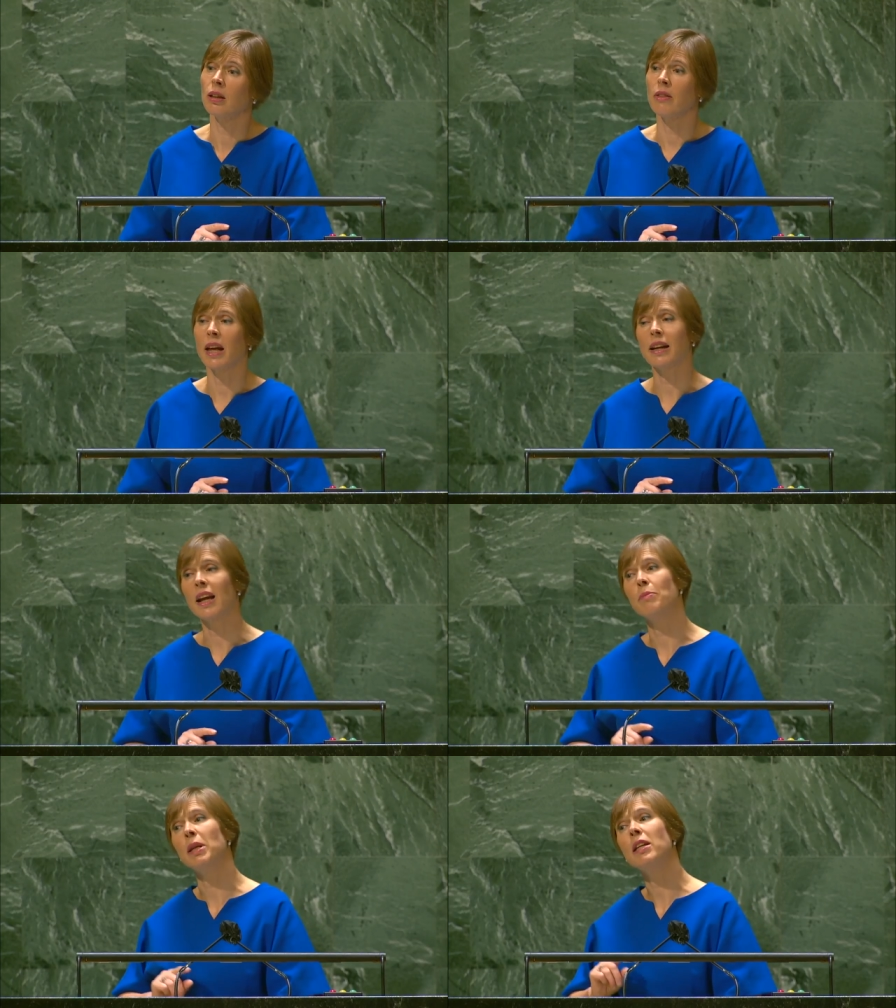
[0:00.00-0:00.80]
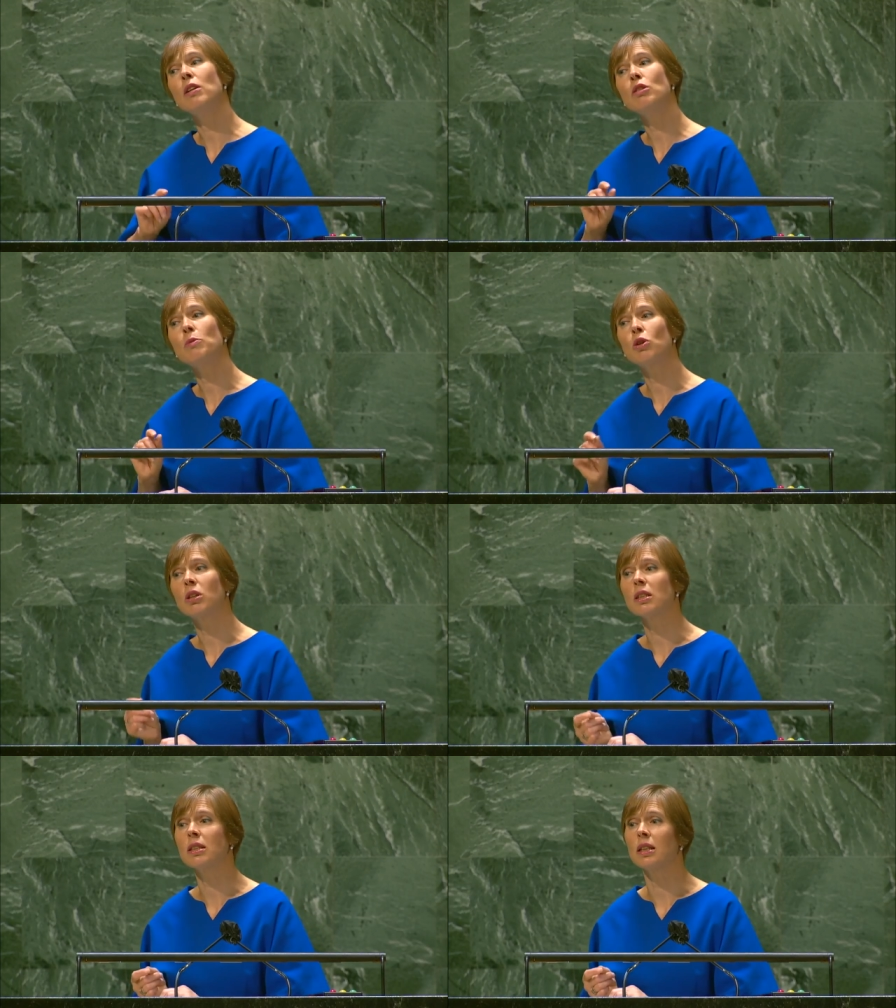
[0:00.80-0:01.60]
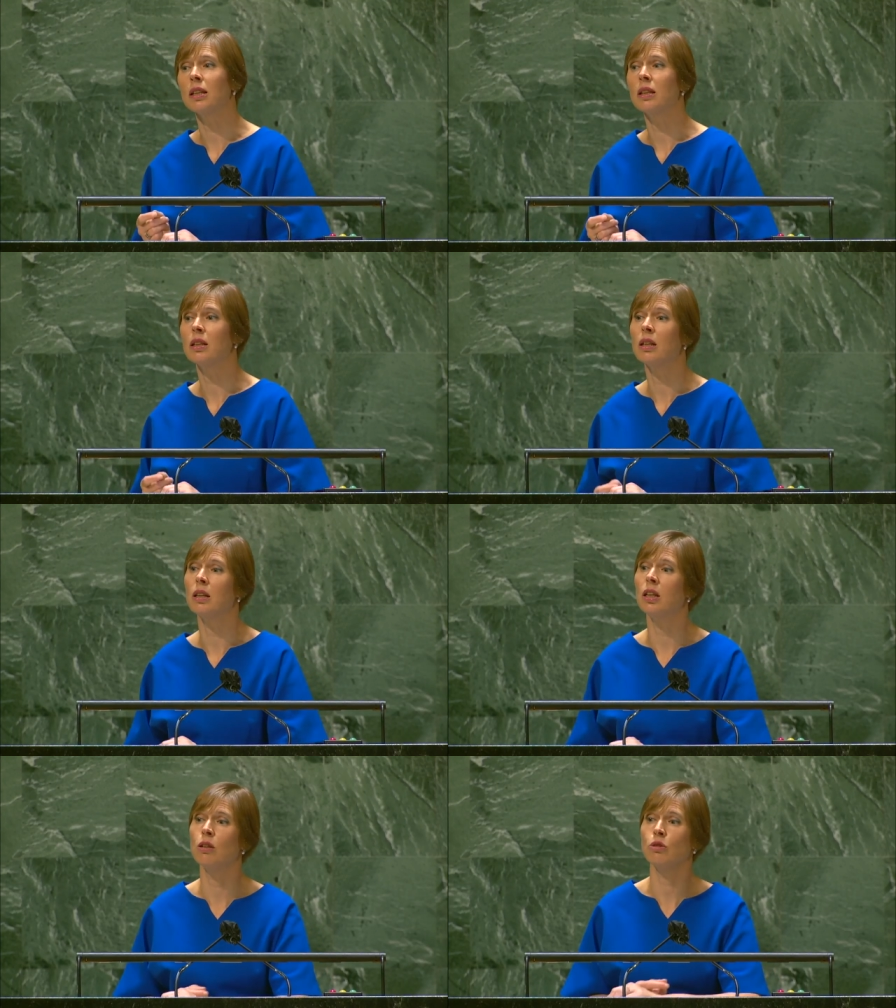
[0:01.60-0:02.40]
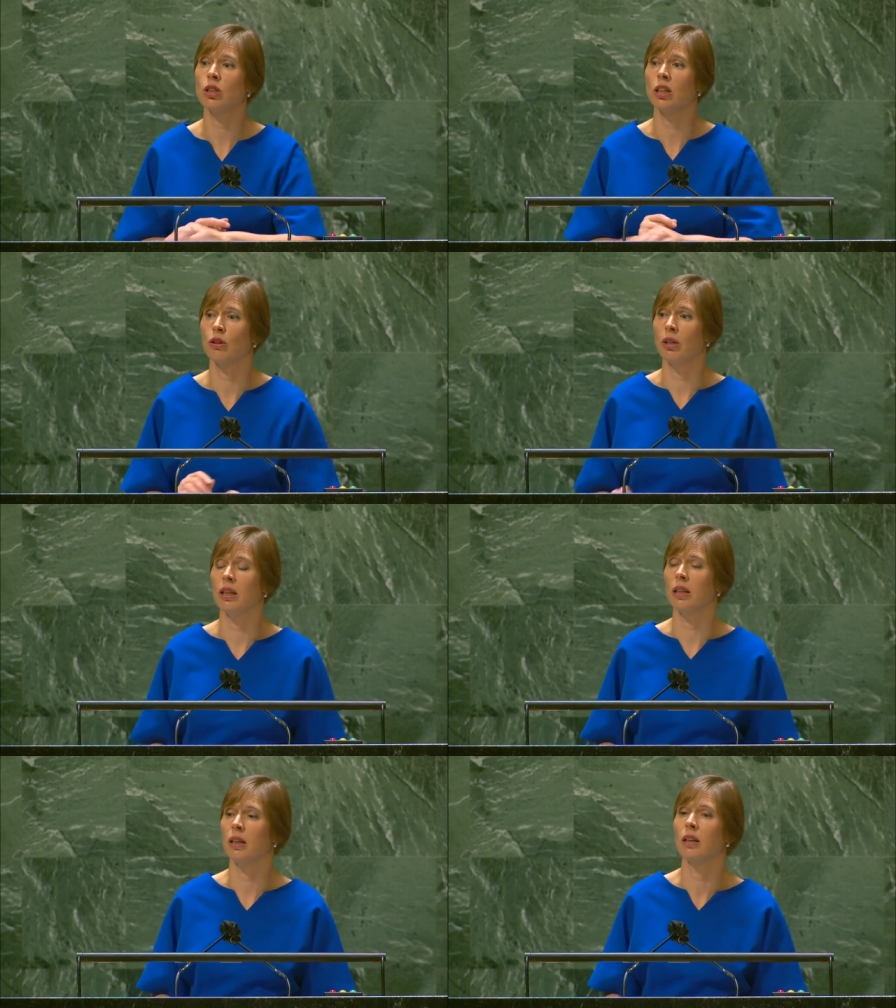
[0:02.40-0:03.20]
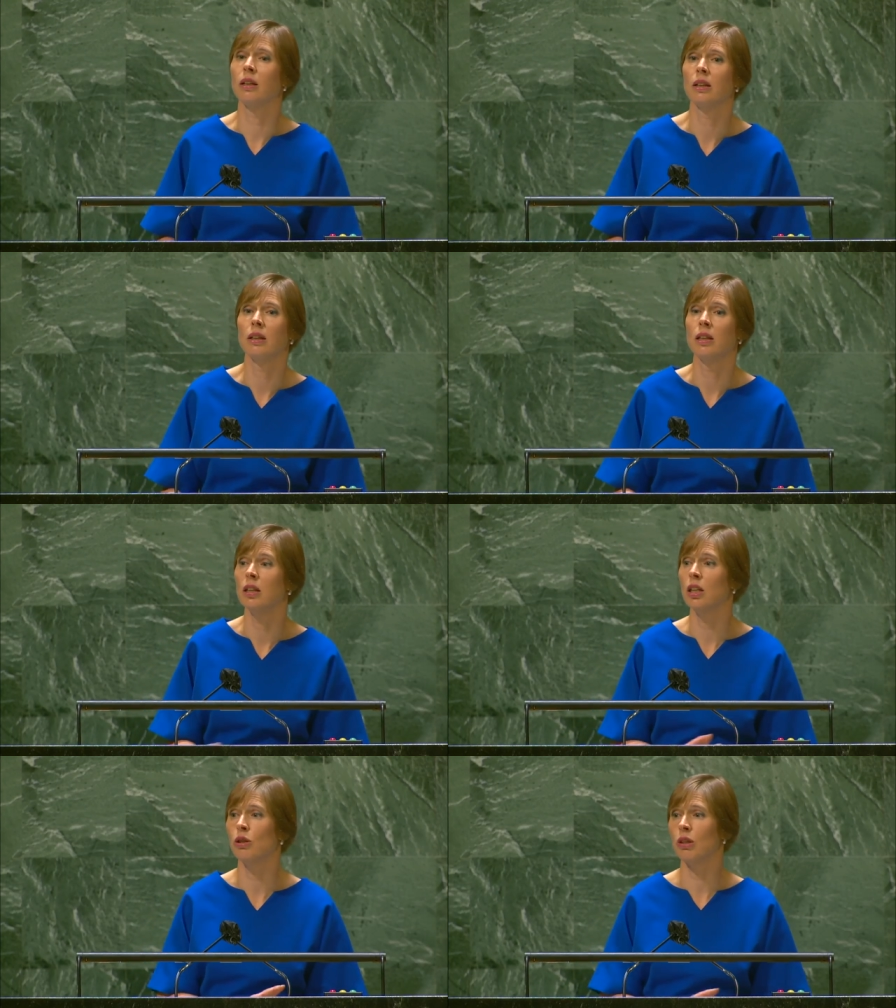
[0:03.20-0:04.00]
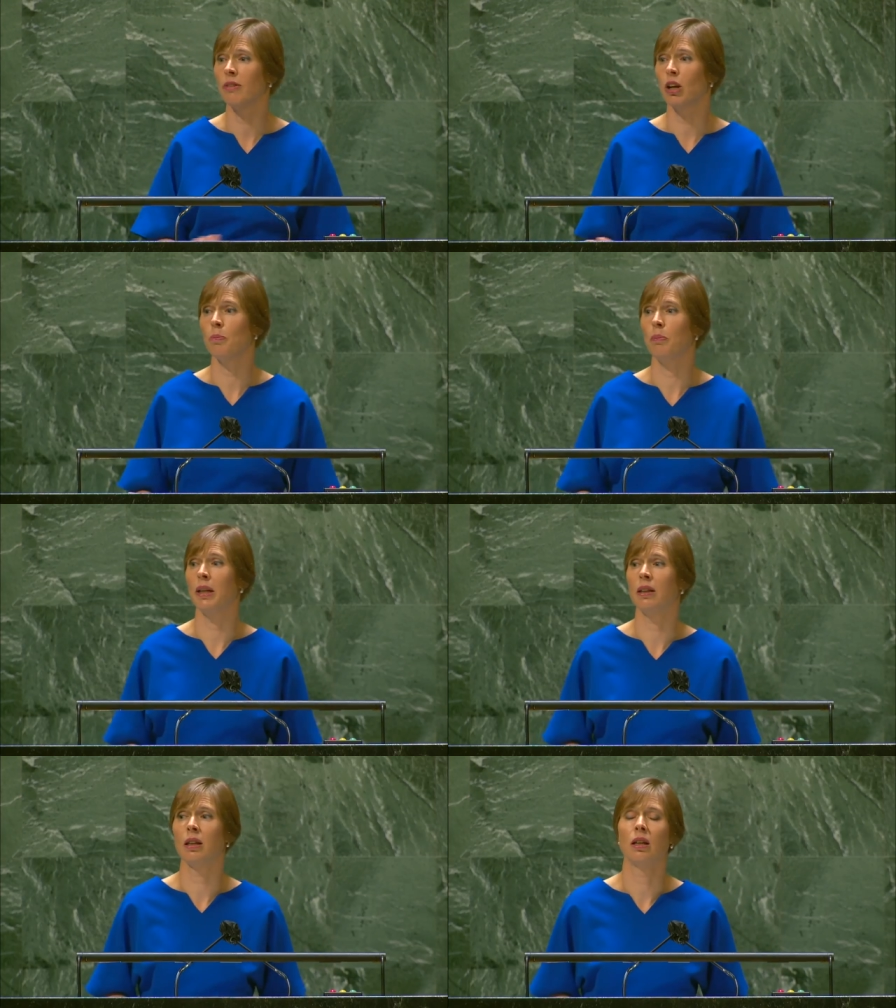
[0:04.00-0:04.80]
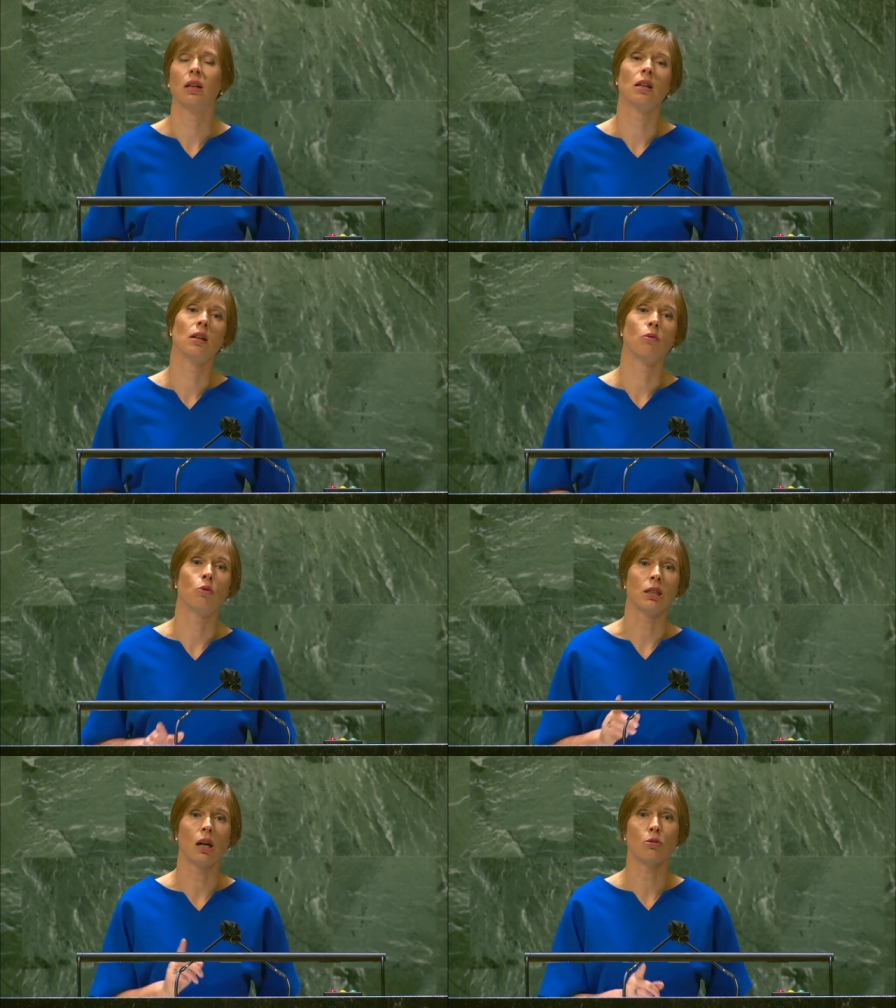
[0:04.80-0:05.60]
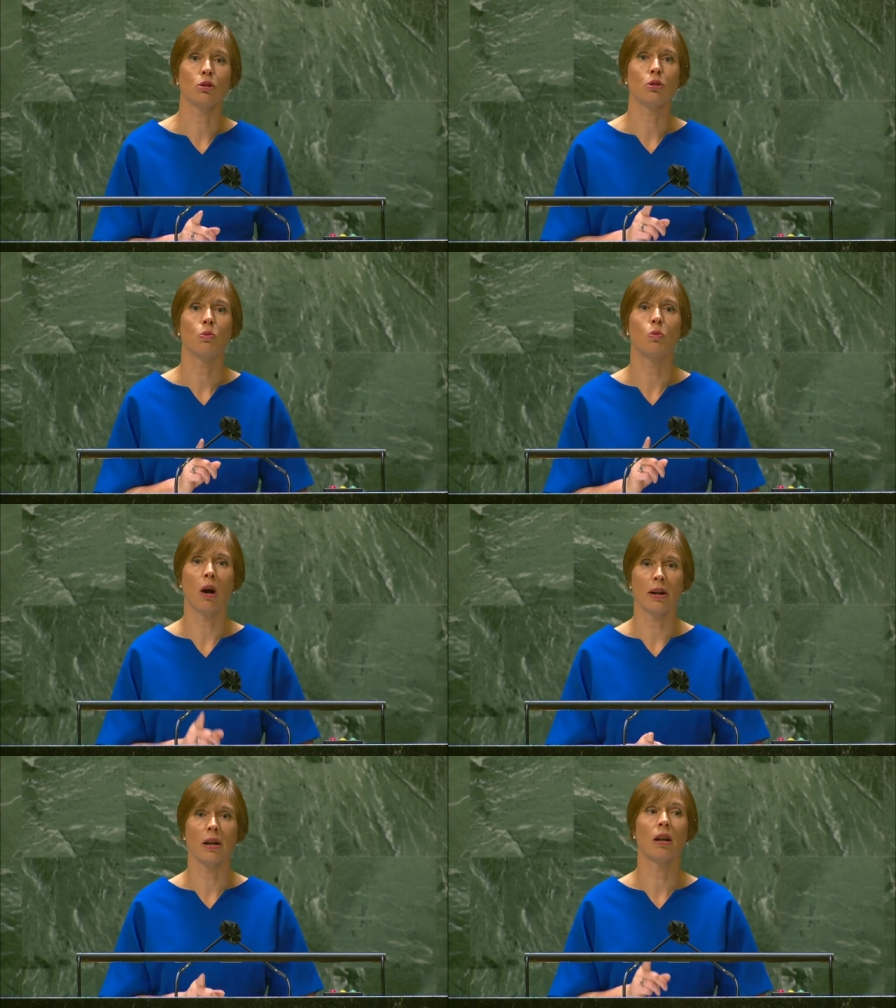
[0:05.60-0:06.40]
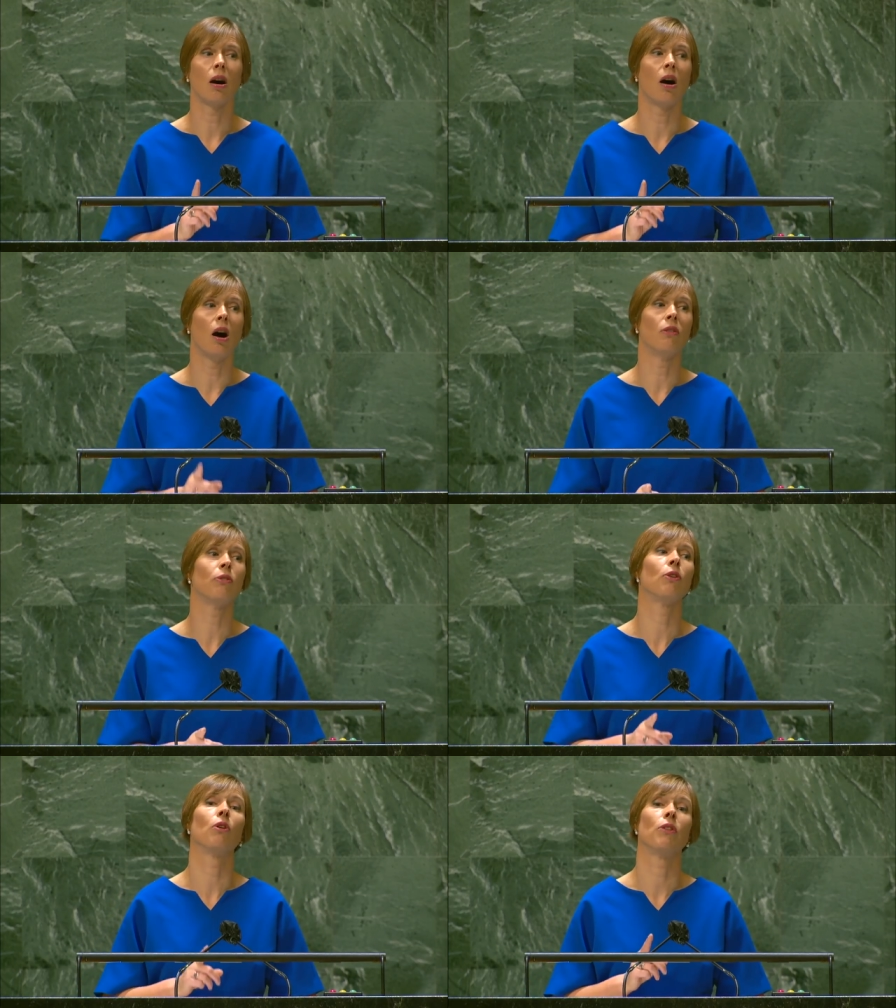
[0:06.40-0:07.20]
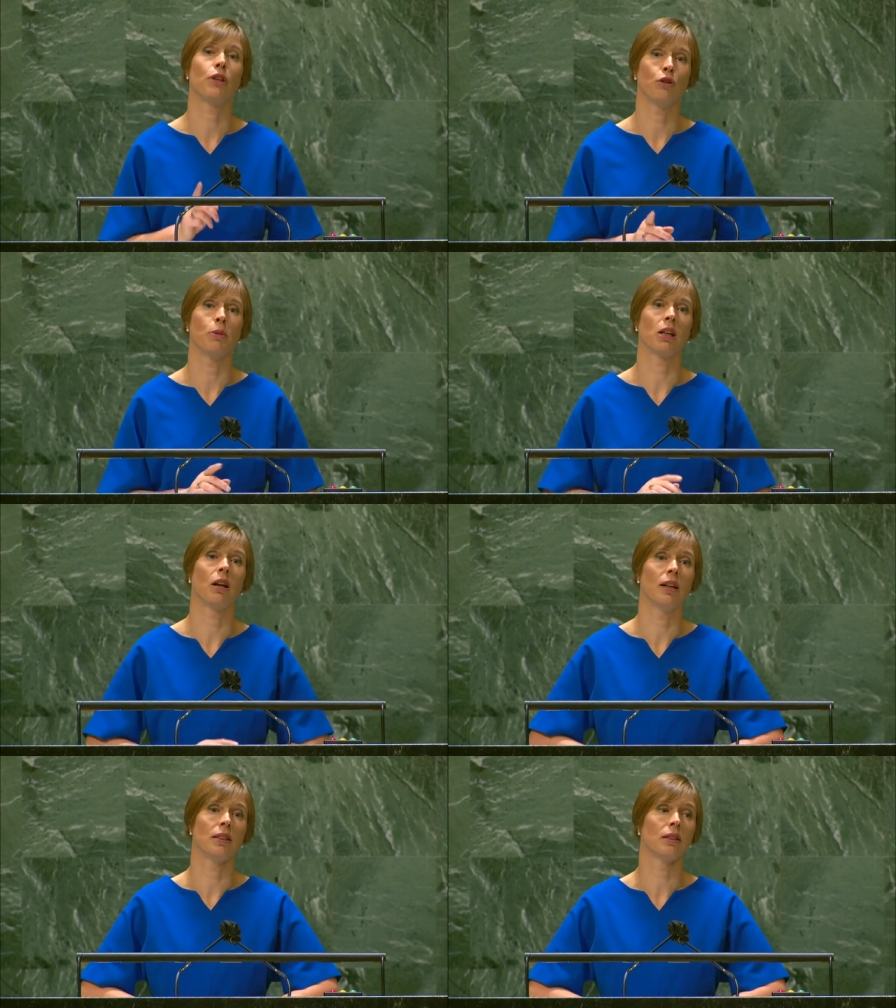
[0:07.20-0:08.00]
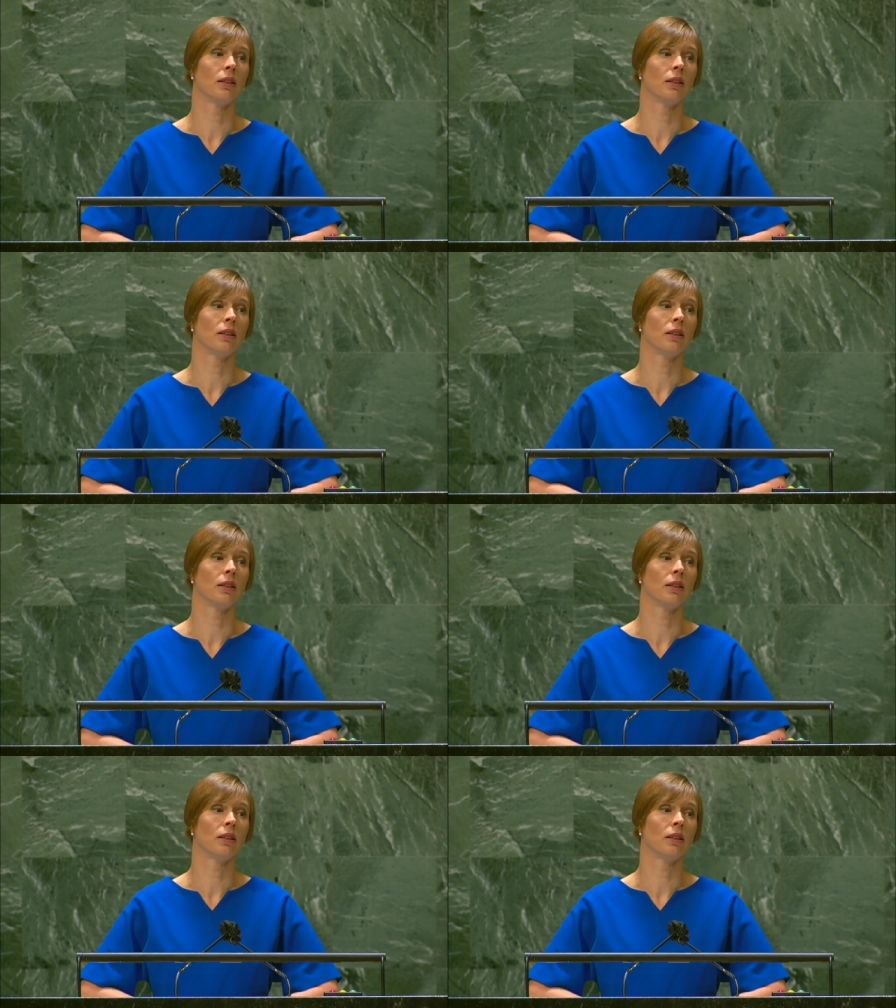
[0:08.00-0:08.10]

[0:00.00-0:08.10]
there can be no democracy, no security, no development without one half of the humankind.